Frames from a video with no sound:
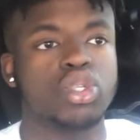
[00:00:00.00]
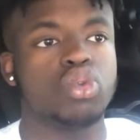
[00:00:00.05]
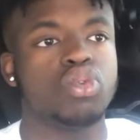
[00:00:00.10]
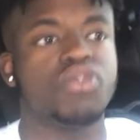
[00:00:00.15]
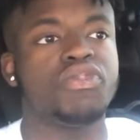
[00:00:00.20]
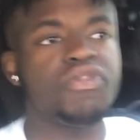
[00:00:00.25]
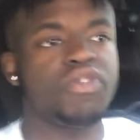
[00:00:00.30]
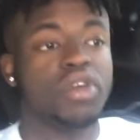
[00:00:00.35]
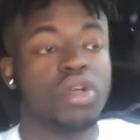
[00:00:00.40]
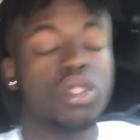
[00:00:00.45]

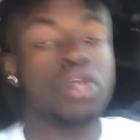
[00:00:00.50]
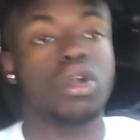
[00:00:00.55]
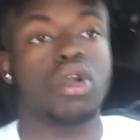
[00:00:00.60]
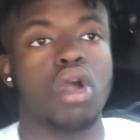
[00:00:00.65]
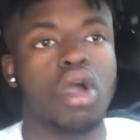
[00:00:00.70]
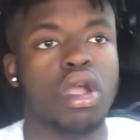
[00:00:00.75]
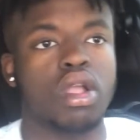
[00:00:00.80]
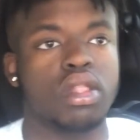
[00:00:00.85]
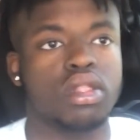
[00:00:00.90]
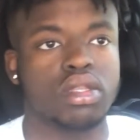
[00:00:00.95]
you feel the
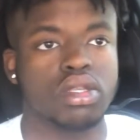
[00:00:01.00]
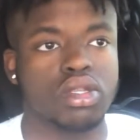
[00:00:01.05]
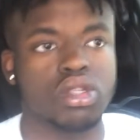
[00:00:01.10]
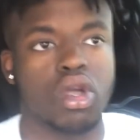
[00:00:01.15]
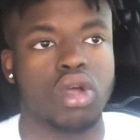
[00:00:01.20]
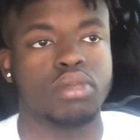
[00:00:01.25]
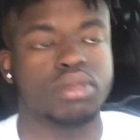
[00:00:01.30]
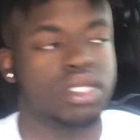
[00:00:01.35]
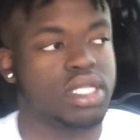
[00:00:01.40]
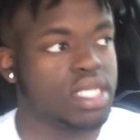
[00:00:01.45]
car, you
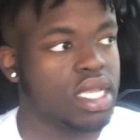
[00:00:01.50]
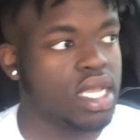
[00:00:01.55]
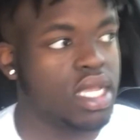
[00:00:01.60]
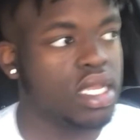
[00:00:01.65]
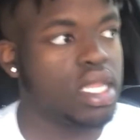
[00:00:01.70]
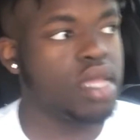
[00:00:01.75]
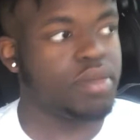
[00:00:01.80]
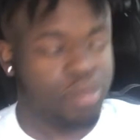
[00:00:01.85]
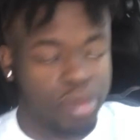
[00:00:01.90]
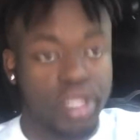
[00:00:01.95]
know what I'm
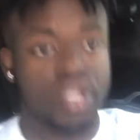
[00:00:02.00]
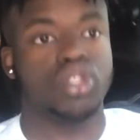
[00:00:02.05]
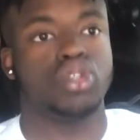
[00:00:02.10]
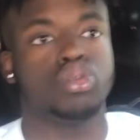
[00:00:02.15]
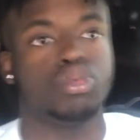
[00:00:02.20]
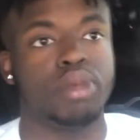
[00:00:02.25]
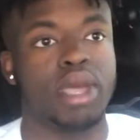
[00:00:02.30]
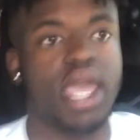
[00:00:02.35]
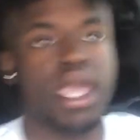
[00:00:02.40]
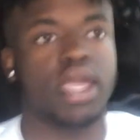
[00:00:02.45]
saying, it puts
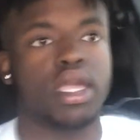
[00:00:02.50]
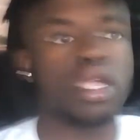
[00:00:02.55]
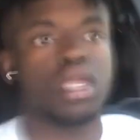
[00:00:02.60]
you back.